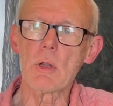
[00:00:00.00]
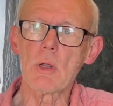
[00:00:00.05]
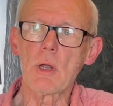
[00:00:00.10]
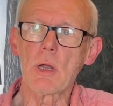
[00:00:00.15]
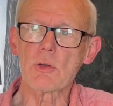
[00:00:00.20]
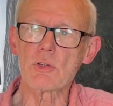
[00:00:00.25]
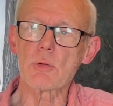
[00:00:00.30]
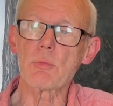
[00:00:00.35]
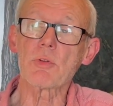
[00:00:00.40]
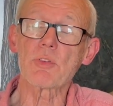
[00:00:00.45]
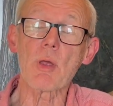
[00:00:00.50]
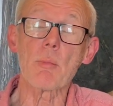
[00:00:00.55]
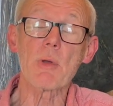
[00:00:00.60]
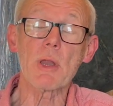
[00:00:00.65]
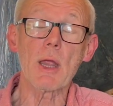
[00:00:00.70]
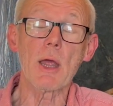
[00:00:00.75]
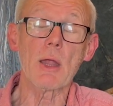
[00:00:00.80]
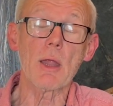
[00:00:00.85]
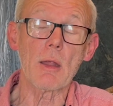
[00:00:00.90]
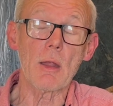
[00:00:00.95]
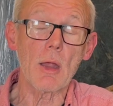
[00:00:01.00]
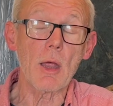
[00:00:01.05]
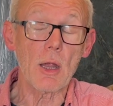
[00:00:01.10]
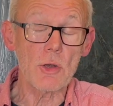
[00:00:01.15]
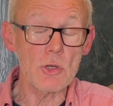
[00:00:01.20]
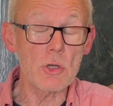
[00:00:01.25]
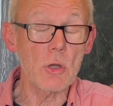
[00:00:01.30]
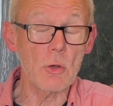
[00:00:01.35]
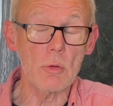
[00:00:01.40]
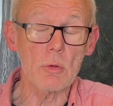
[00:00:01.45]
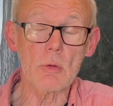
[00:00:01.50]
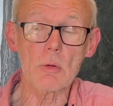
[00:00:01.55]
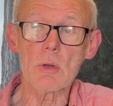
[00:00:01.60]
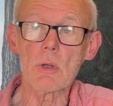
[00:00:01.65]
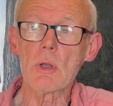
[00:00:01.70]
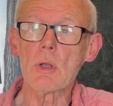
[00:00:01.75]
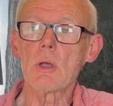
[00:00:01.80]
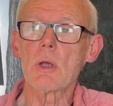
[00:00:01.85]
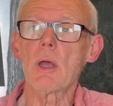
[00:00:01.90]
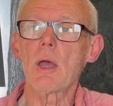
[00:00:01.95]
and she was somebody I knew,
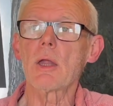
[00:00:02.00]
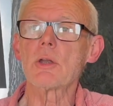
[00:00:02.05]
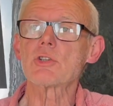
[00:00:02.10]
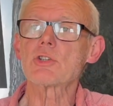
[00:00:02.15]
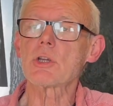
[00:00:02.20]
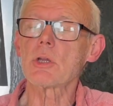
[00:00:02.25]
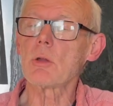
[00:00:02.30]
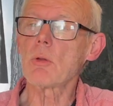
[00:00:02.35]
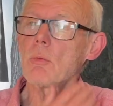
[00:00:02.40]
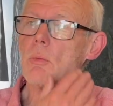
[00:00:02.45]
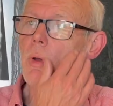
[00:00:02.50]
and she